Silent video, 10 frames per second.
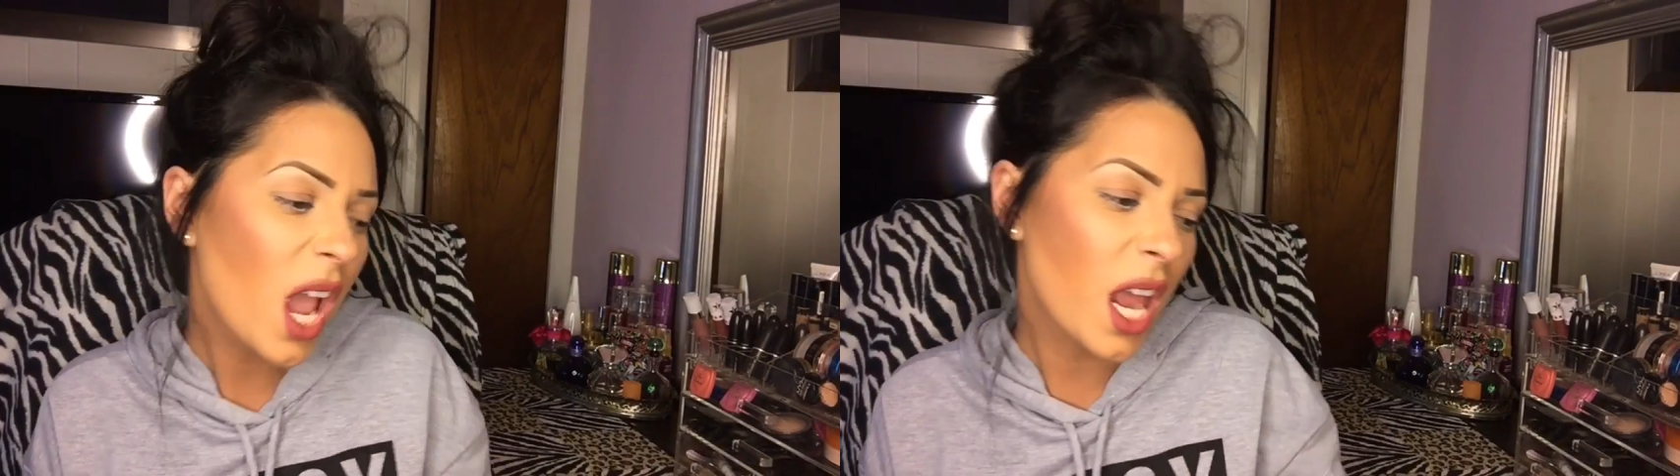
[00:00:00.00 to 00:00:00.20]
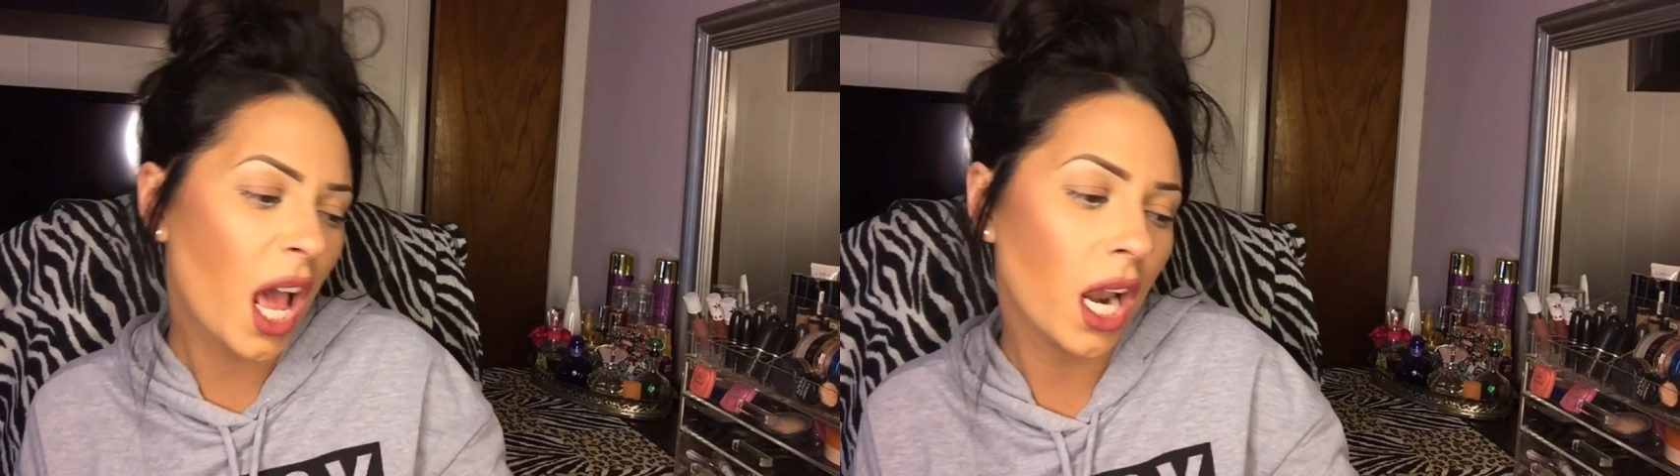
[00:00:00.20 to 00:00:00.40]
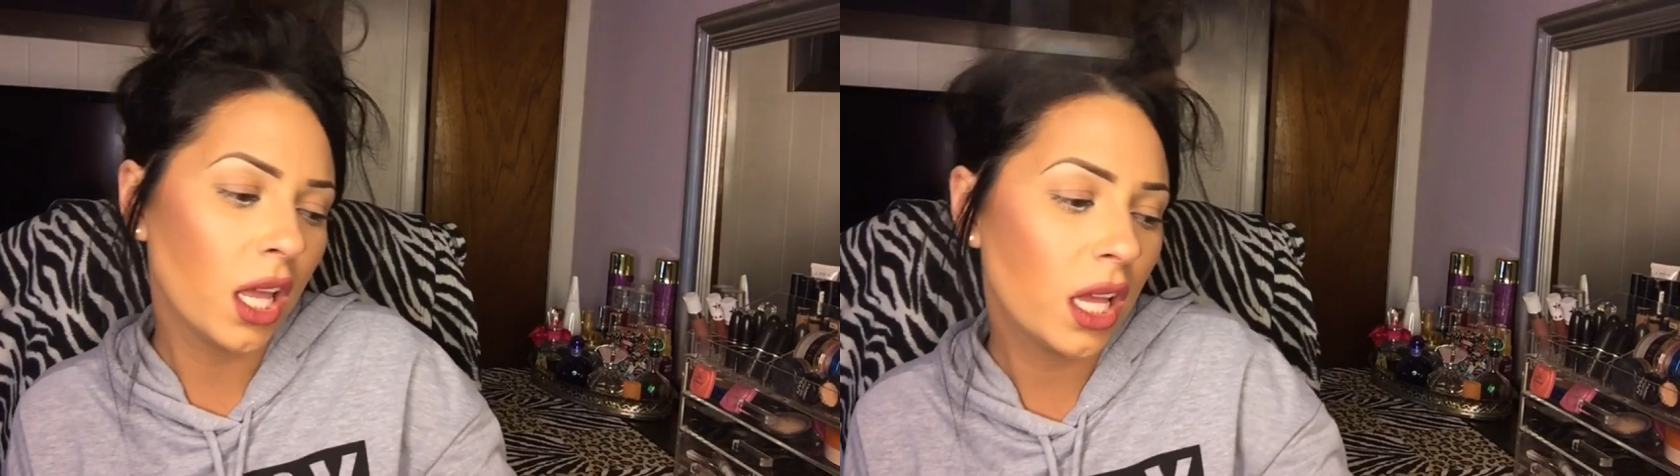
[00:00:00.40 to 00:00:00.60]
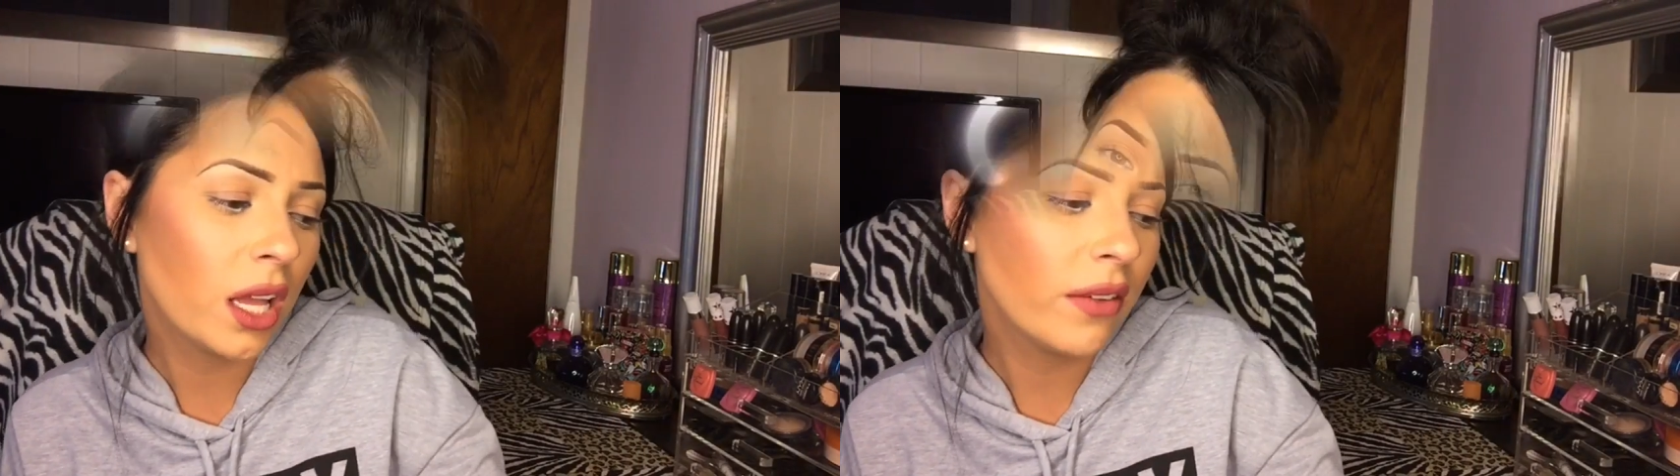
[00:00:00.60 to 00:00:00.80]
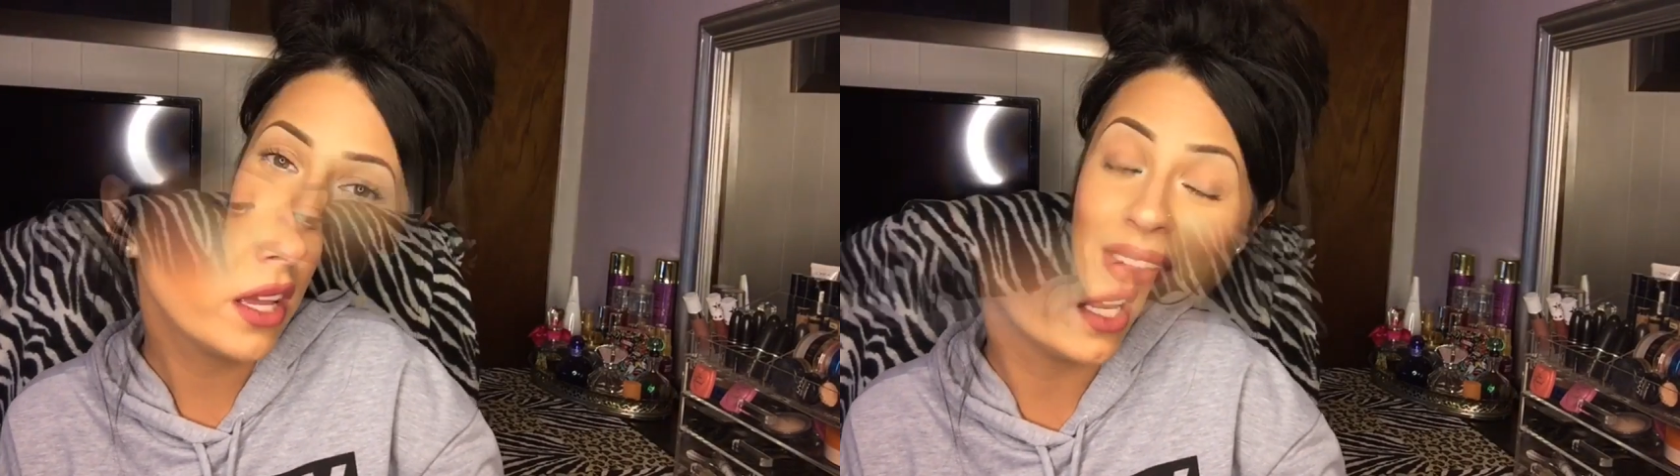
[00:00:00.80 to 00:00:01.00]
Alright
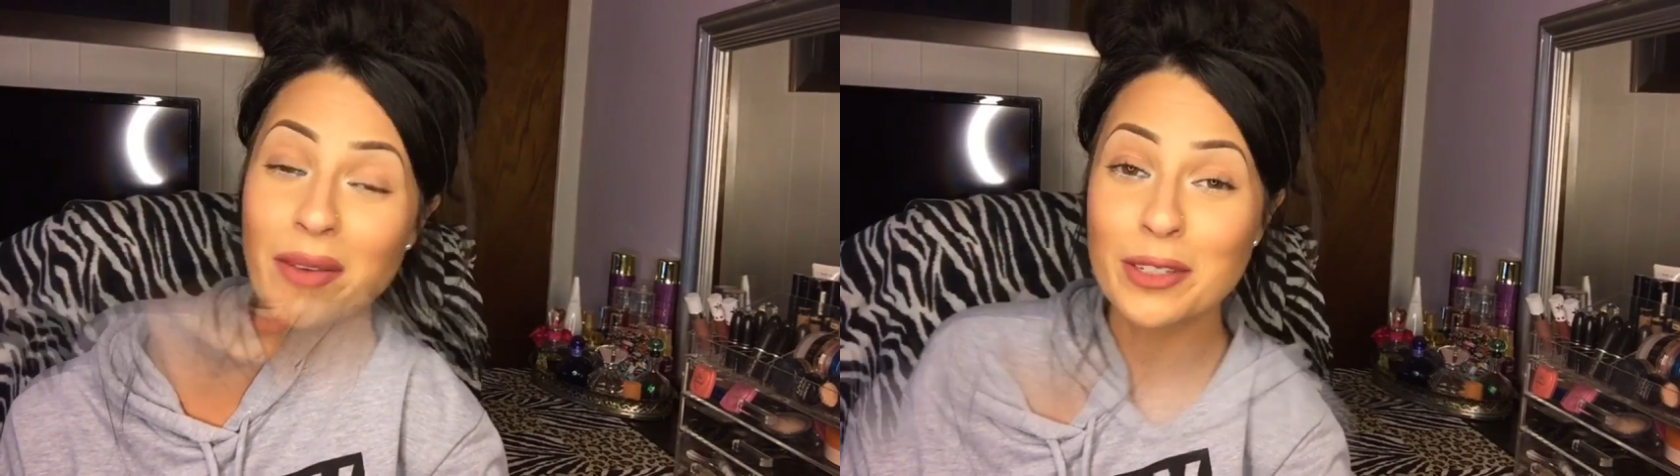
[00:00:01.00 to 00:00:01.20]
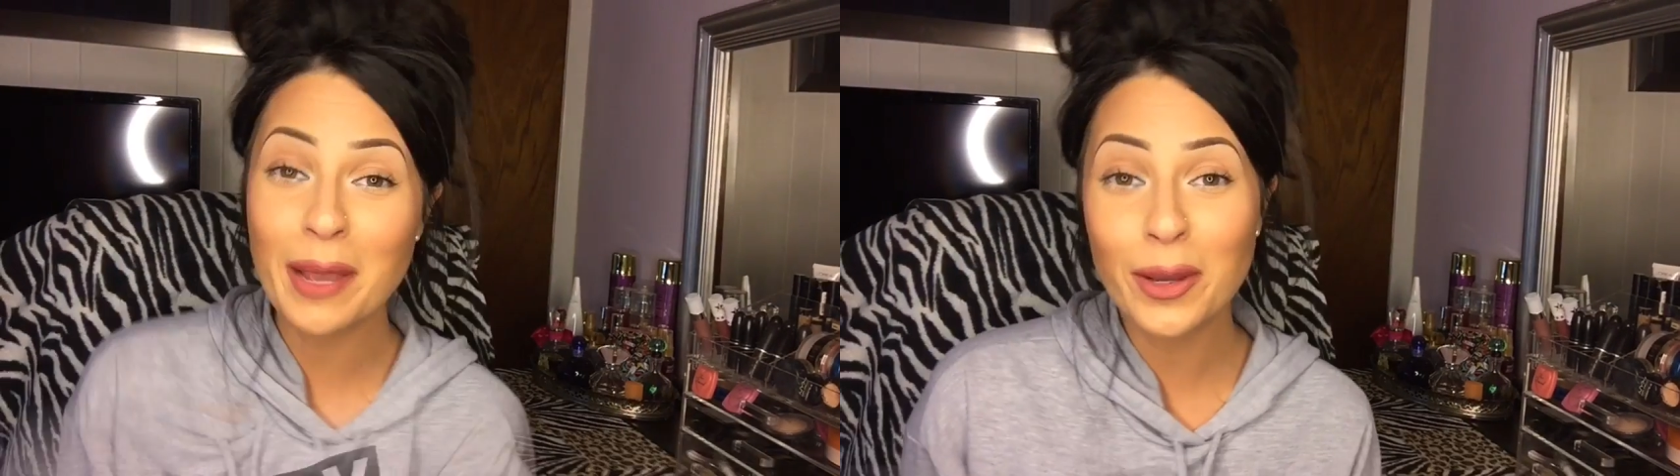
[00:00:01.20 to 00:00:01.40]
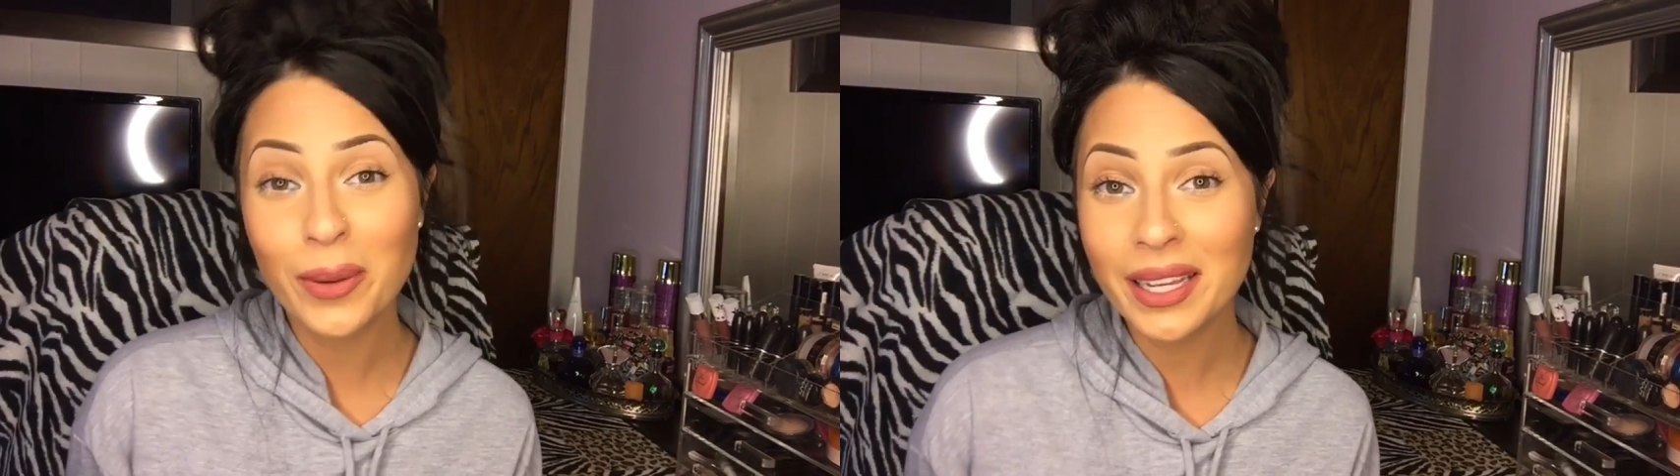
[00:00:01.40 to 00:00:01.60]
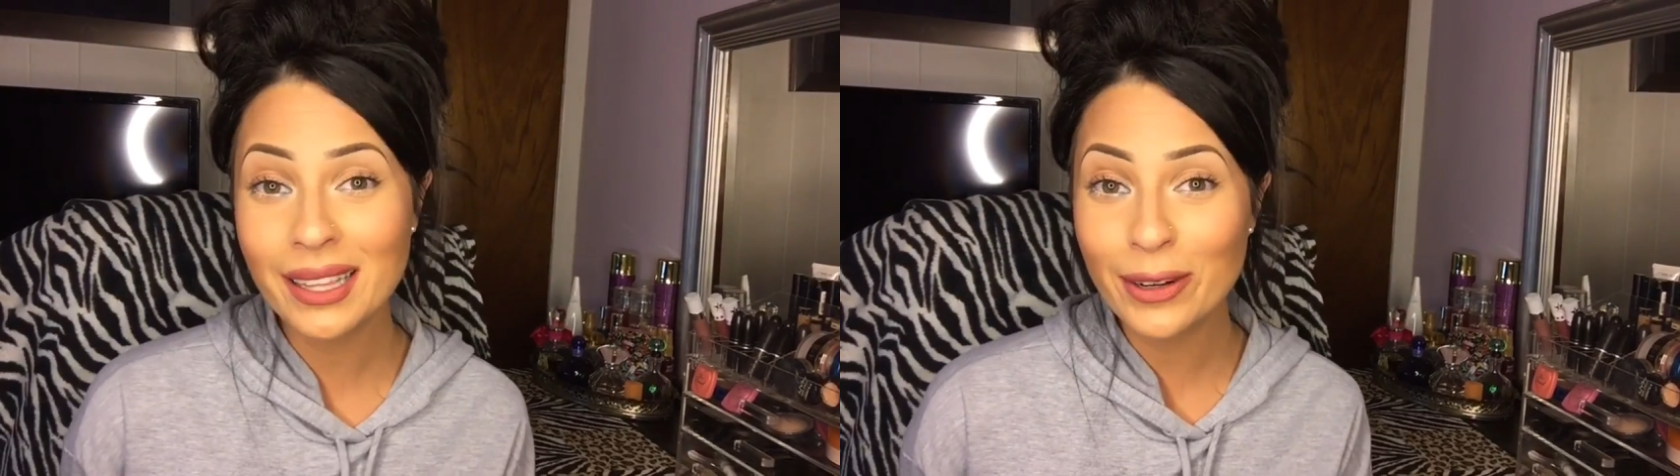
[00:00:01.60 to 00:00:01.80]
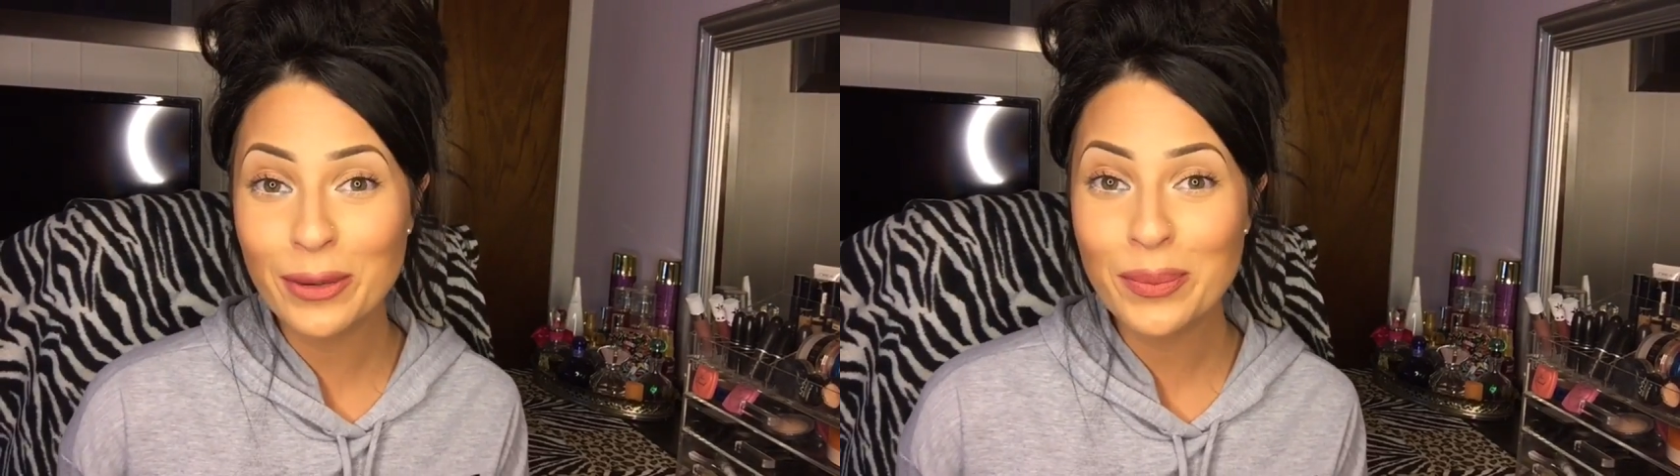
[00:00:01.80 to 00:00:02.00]
guys, so that was my quick
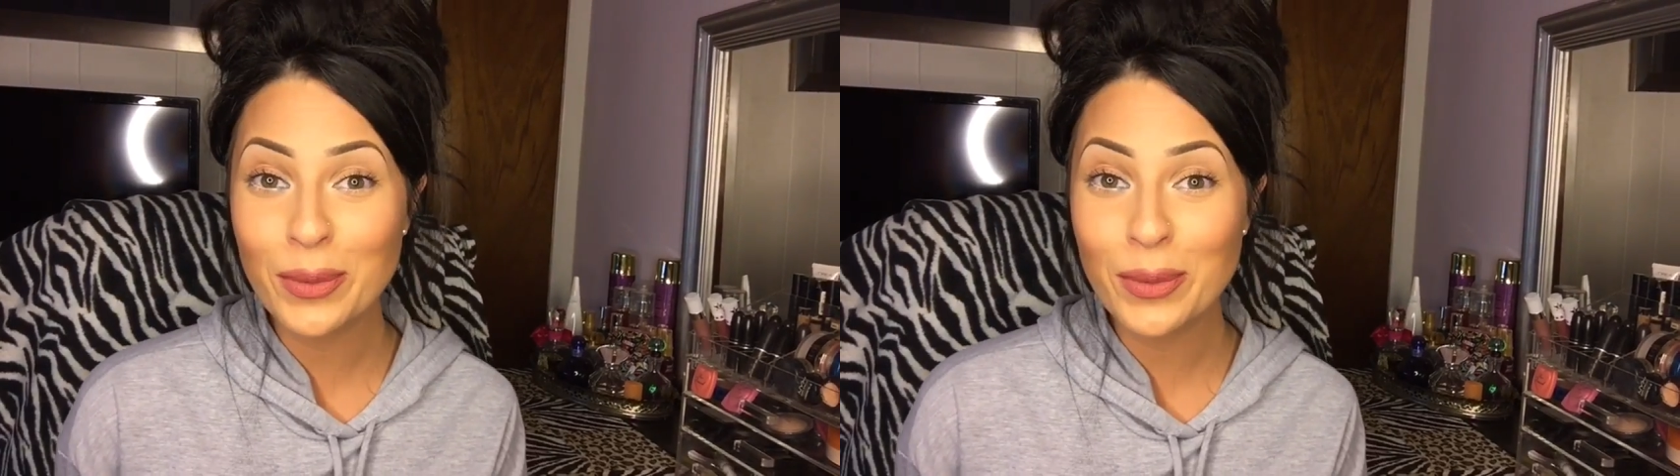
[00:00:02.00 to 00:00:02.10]
little